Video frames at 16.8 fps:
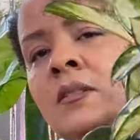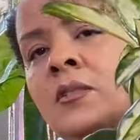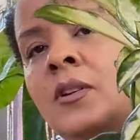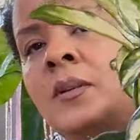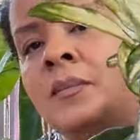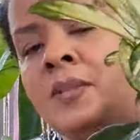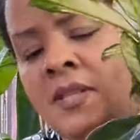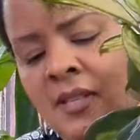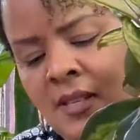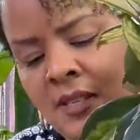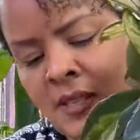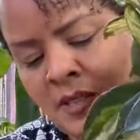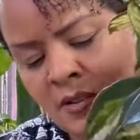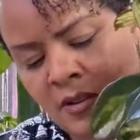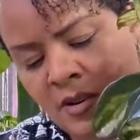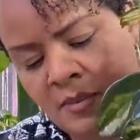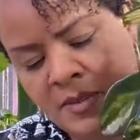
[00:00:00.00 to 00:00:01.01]
Crimson, is
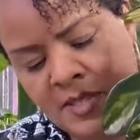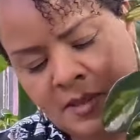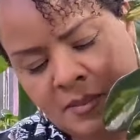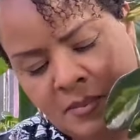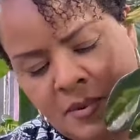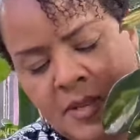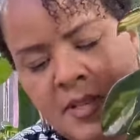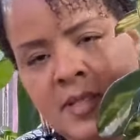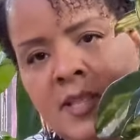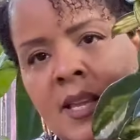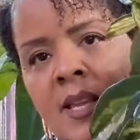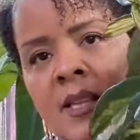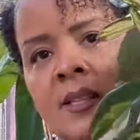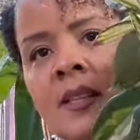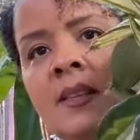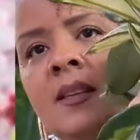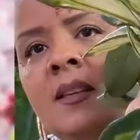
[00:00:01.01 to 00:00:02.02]
it Crimson
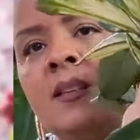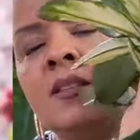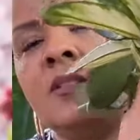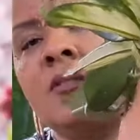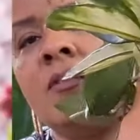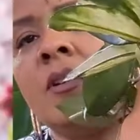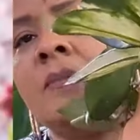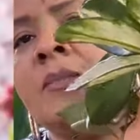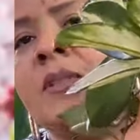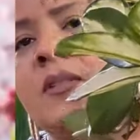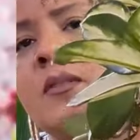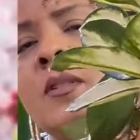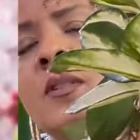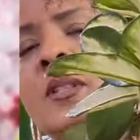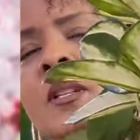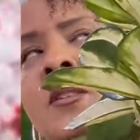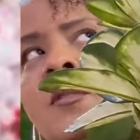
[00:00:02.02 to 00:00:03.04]
Princess? I think it's Crimson,
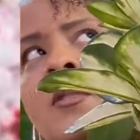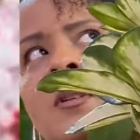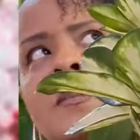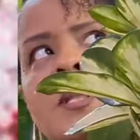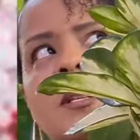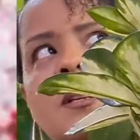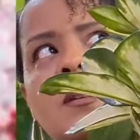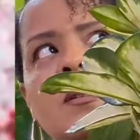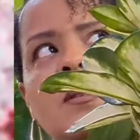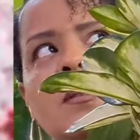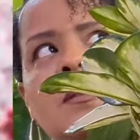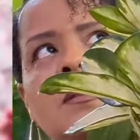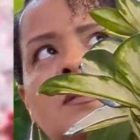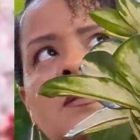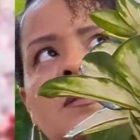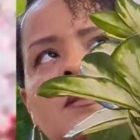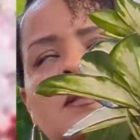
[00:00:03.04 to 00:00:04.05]
or is it Crimson,
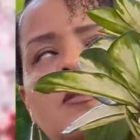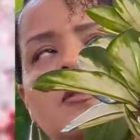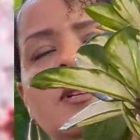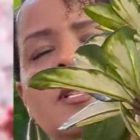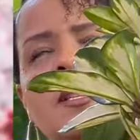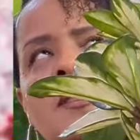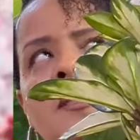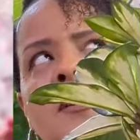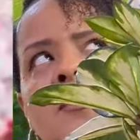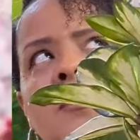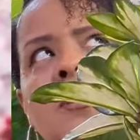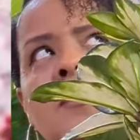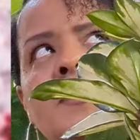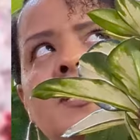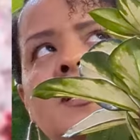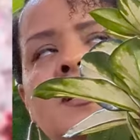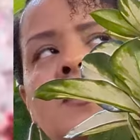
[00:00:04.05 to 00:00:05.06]
or is it the
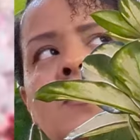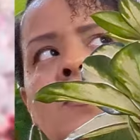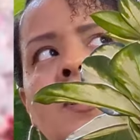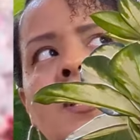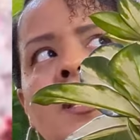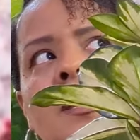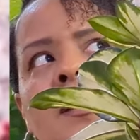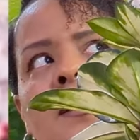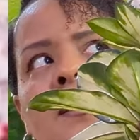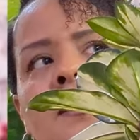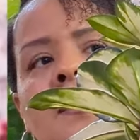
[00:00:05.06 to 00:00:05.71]
Crimson Queen?